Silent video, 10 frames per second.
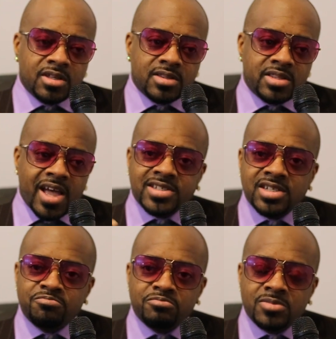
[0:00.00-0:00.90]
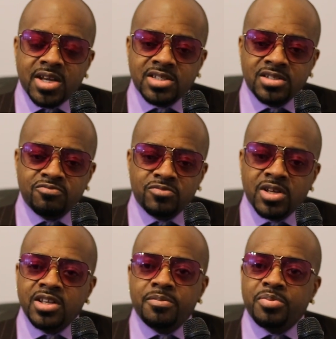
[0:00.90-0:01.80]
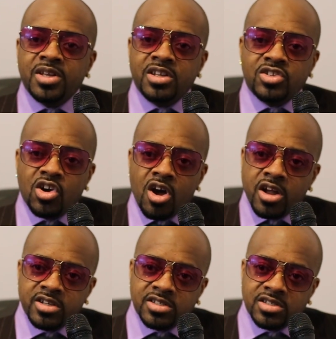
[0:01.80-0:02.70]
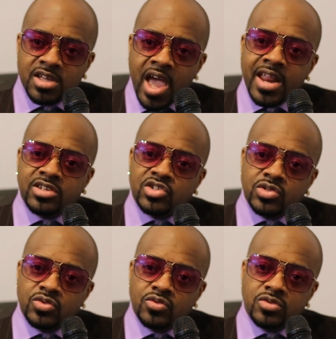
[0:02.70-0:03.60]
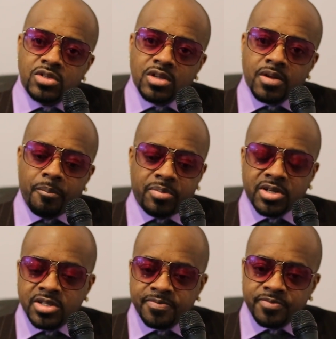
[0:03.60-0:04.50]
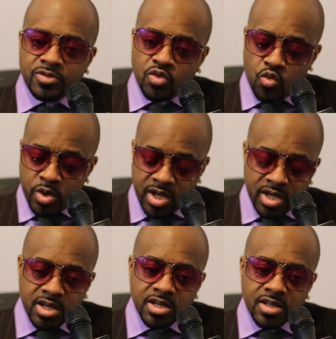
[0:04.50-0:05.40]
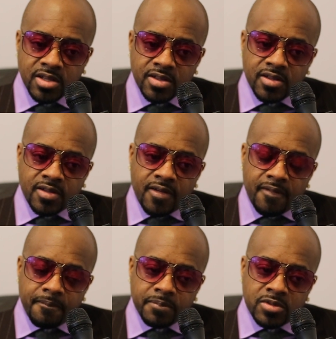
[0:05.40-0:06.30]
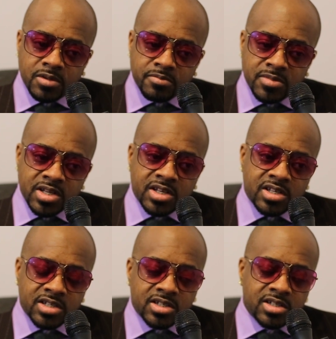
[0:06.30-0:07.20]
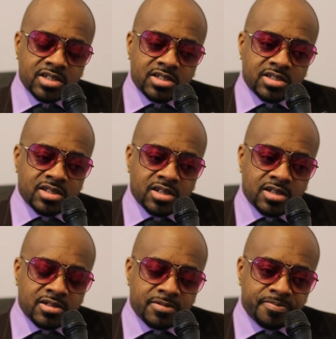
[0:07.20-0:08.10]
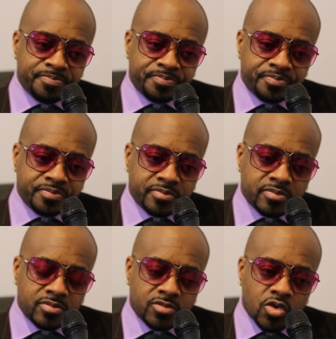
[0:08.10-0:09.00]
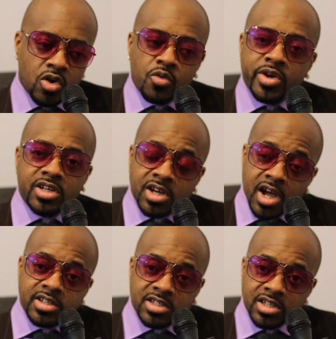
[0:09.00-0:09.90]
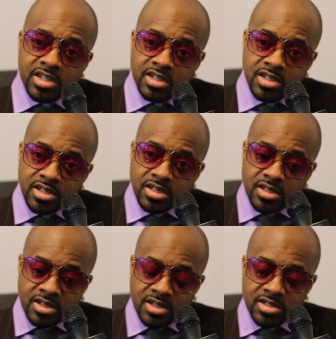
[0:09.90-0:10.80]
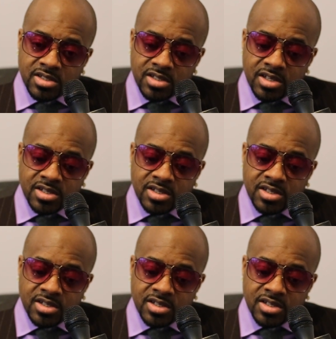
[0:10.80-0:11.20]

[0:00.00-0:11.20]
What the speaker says: that's a independent artist's attitude. But the way the media is or way the content is